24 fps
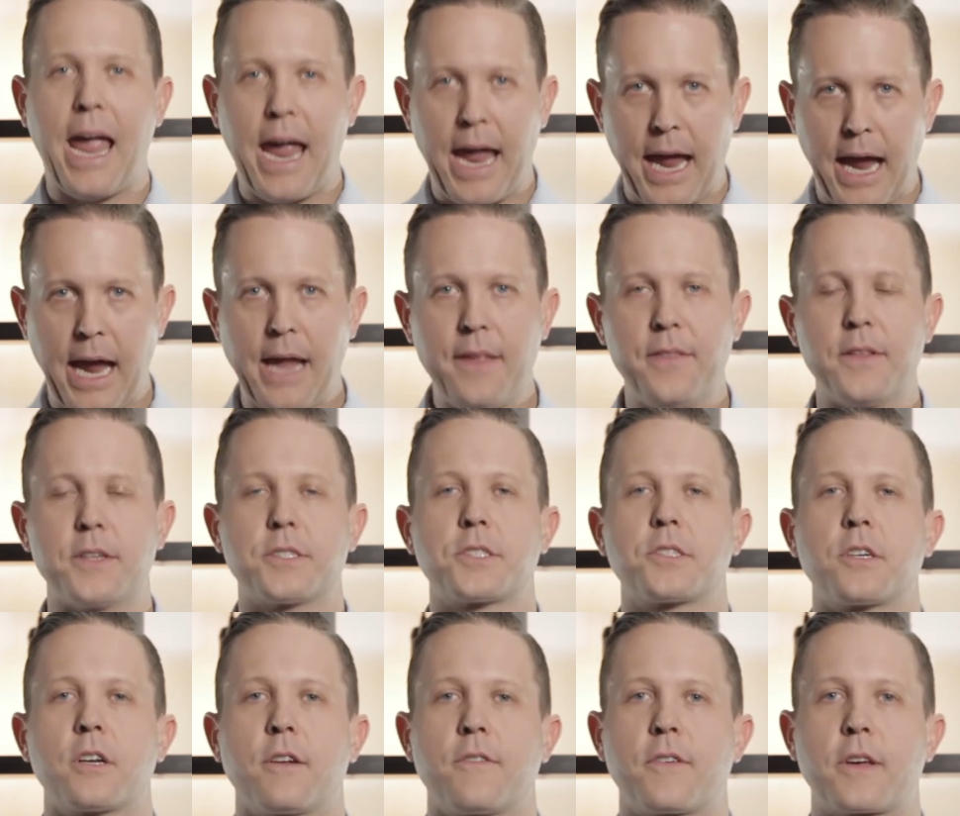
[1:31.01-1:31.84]
and
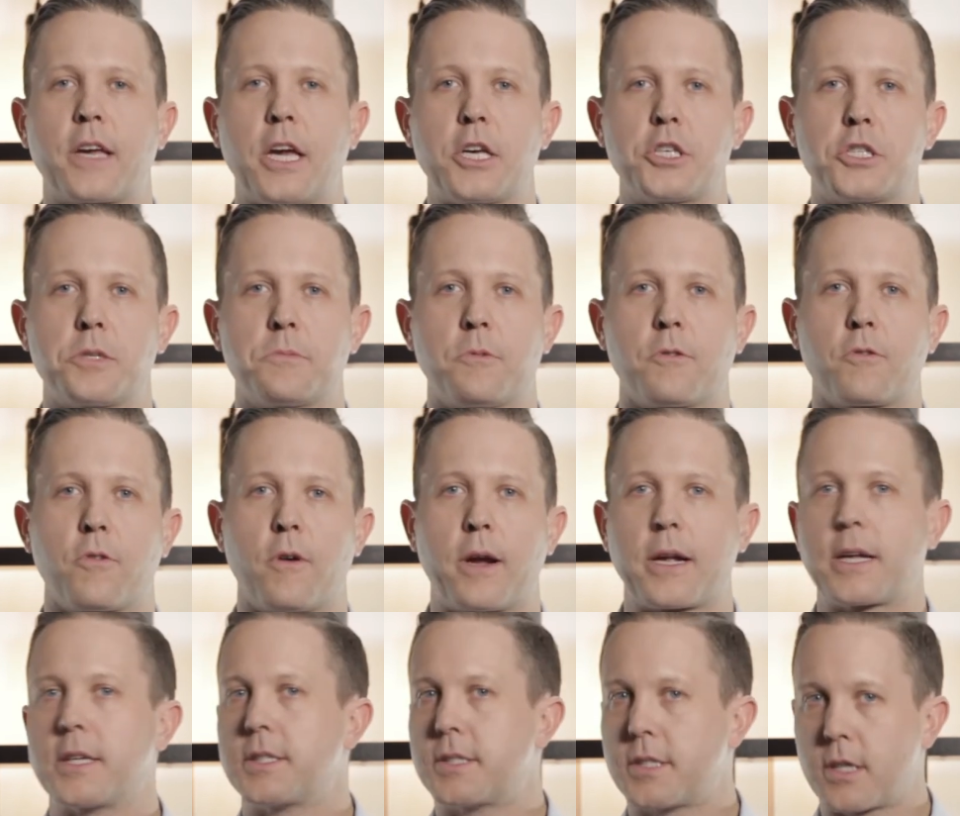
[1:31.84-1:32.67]
this certification before
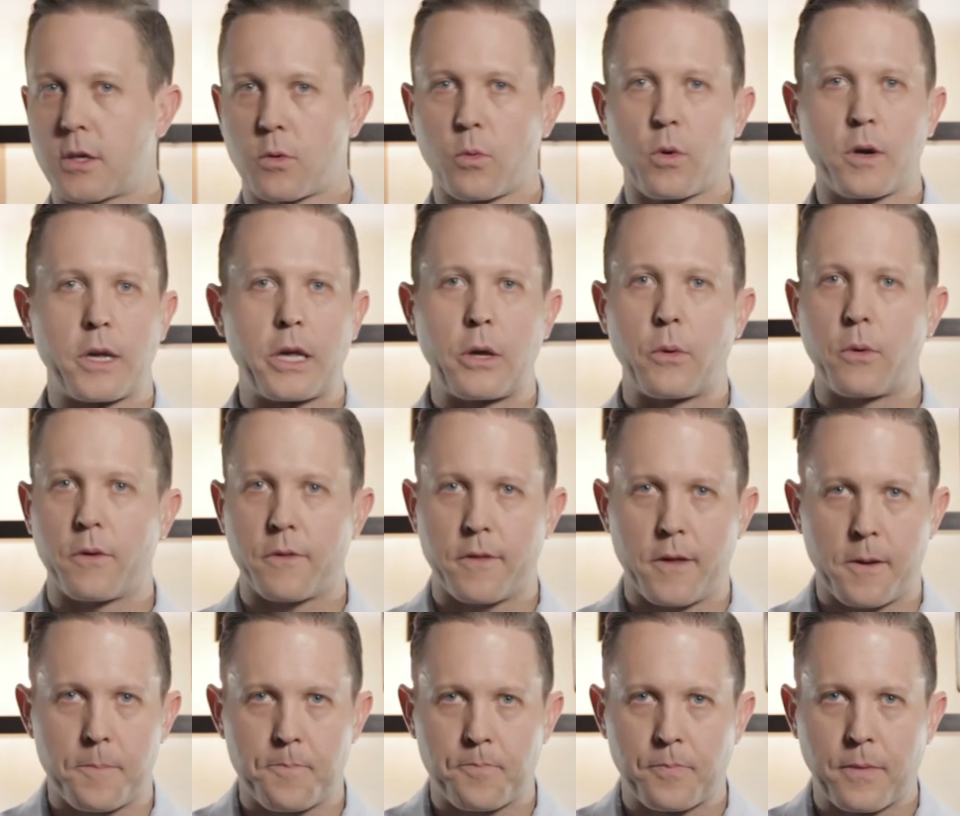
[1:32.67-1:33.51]
I consider working with
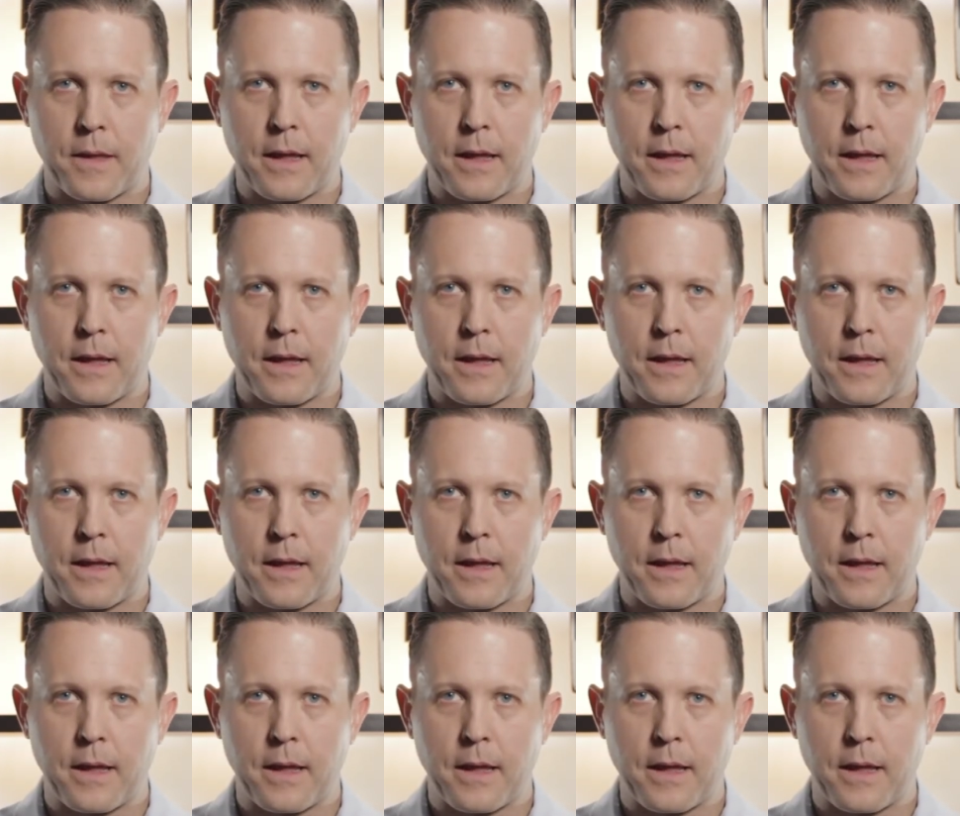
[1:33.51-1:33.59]
them.